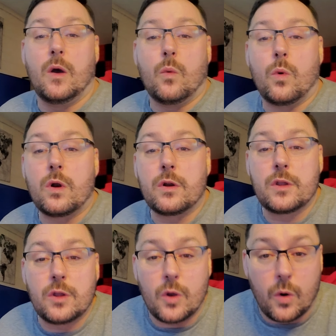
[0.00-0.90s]
What are
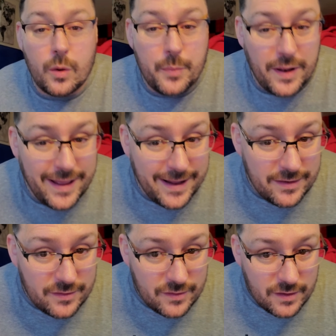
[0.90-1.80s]
your
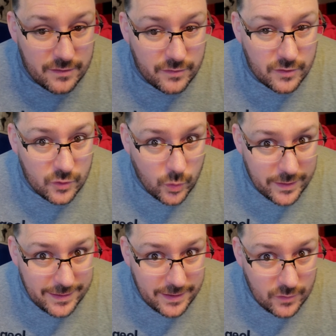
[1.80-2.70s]
plans for
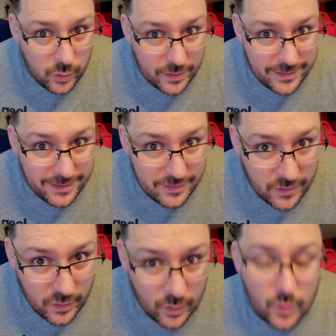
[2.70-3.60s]

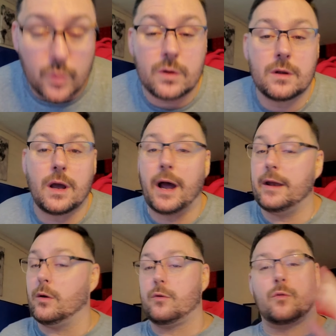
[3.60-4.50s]
2022? I
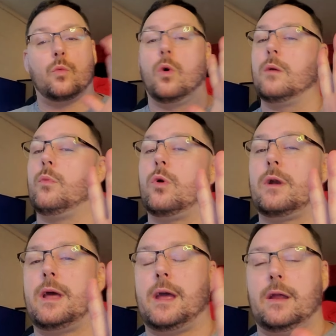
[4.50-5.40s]
know there's one more
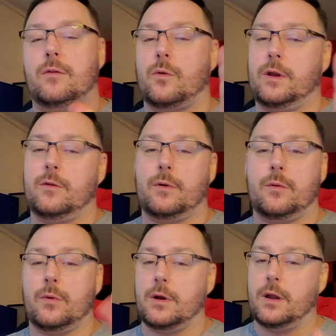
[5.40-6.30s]
day in
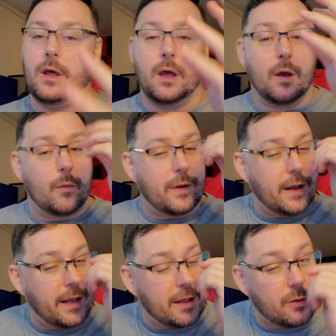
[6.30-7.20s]
2021. We got
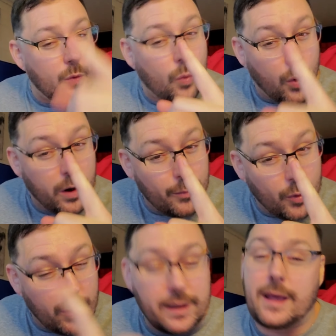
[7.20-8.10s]
to get through one
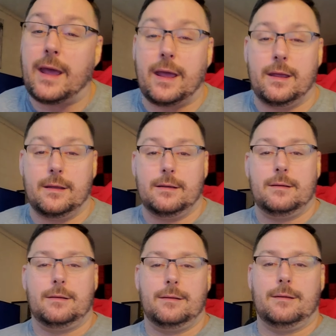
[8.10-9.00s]
more day.
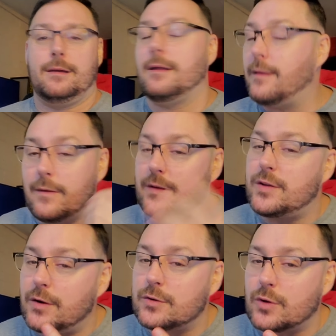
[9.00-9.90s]
And then this
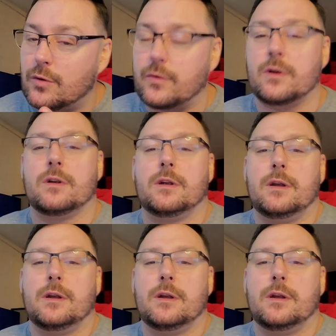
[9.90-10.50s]
year's over.